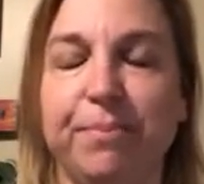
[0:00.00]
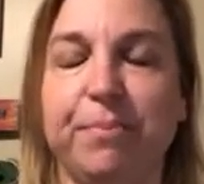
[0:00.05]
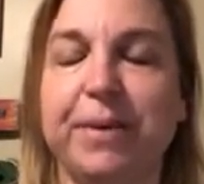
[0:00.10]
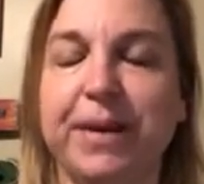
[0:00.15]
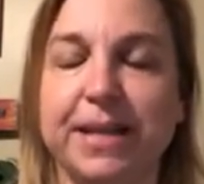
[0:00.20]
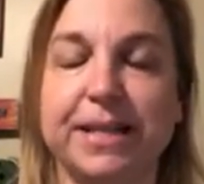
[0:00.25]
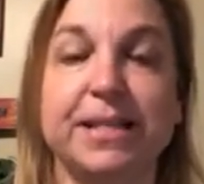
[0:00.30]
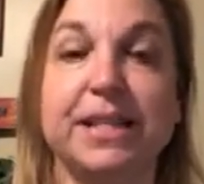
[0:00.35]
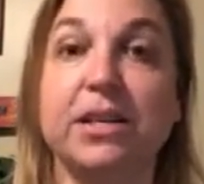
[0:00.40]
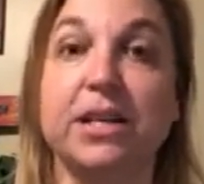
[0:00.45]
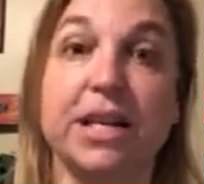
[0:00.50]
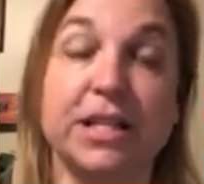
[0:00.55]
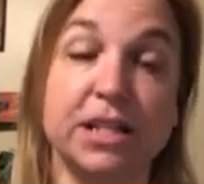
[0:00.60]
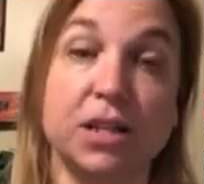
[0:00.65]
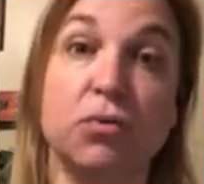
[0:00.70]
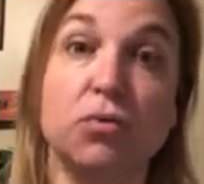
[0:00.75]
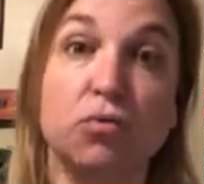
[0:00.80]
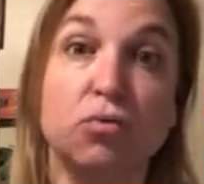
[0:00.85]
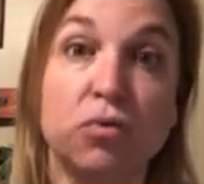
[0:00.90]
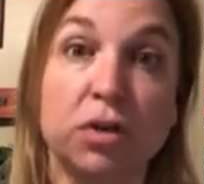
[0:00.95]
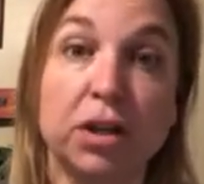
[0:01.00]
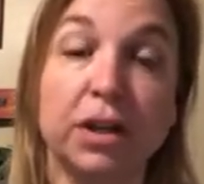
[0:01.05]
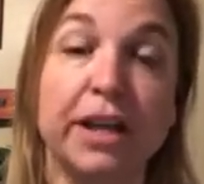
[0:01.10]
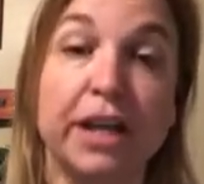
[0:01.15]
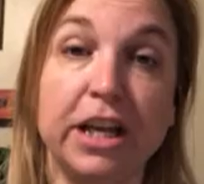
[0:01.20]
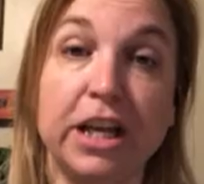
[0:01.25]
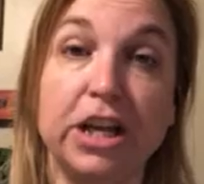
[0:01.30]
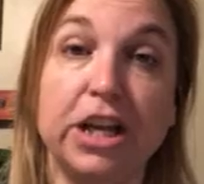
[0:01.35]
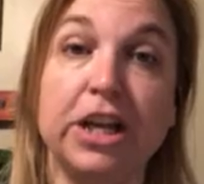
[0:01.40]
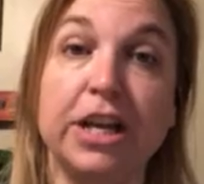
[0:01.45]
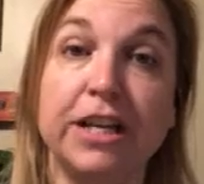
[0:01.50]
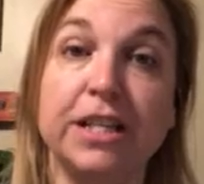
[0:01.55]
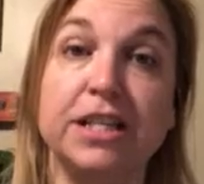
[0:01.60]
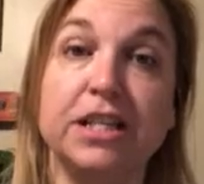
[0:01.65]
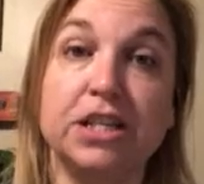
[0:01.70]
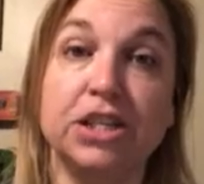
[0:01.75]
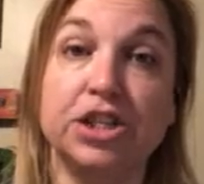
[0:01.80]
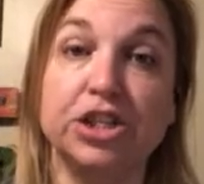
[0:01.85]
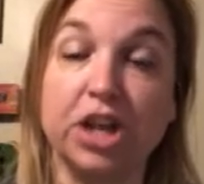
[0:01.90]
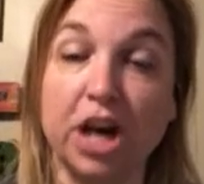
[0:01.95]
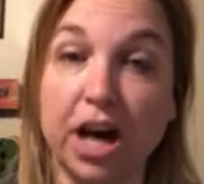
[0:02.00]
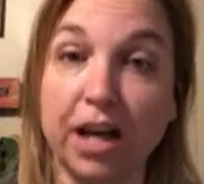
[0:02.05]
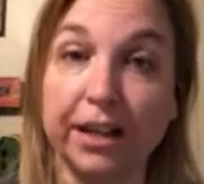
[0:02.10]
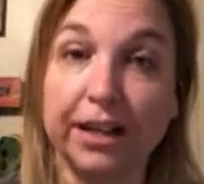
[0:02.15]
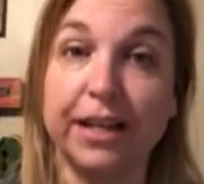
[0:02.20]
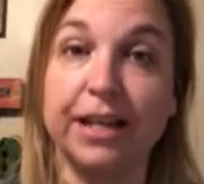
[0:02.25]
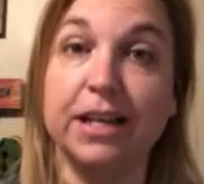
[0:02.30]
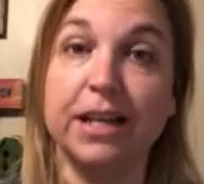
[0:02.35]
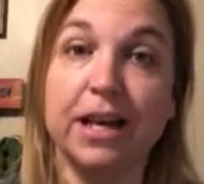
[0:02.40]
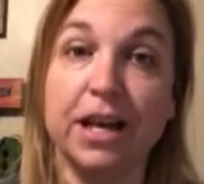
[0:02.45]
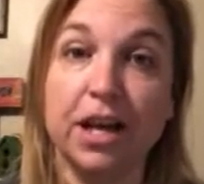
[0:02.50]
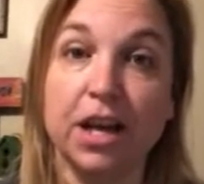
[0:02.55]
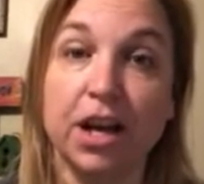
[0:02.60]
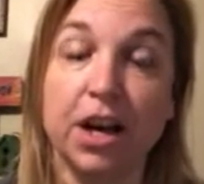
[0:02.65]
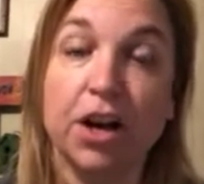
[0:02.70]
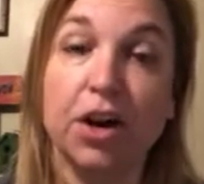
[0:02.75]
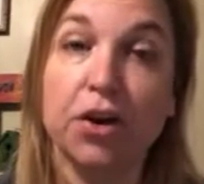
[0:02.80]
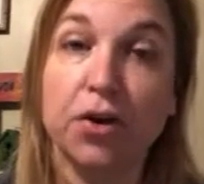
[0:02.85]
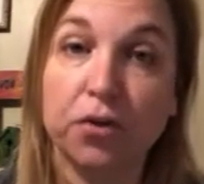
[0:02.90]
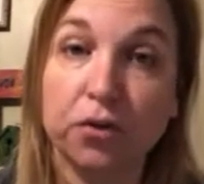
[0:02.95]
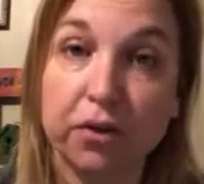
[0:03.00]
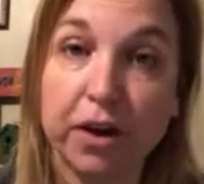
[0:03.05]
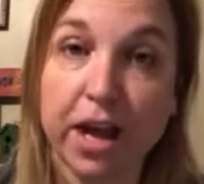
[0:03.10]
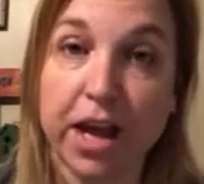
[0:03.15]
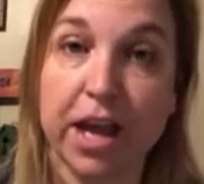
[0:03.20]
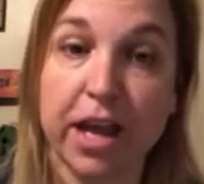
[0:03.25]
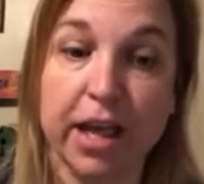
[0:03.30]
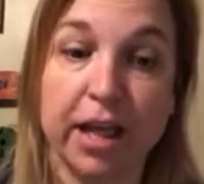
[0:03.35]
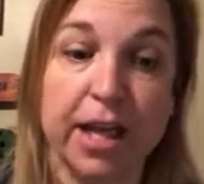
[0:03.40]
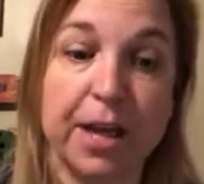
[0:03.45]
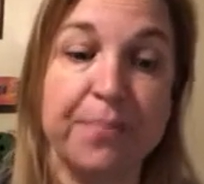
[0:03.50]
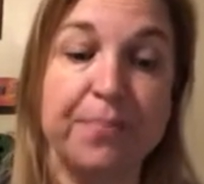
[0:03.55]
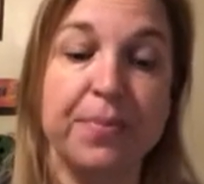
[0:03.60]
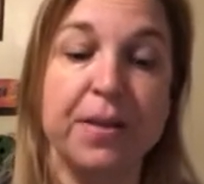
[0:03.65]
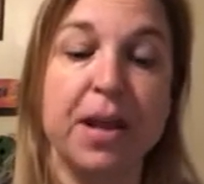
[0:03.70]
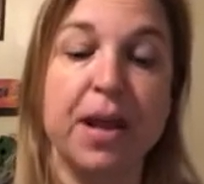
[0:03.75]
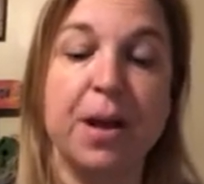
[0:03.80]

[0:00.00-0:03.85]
because it's a really good solid curriculum,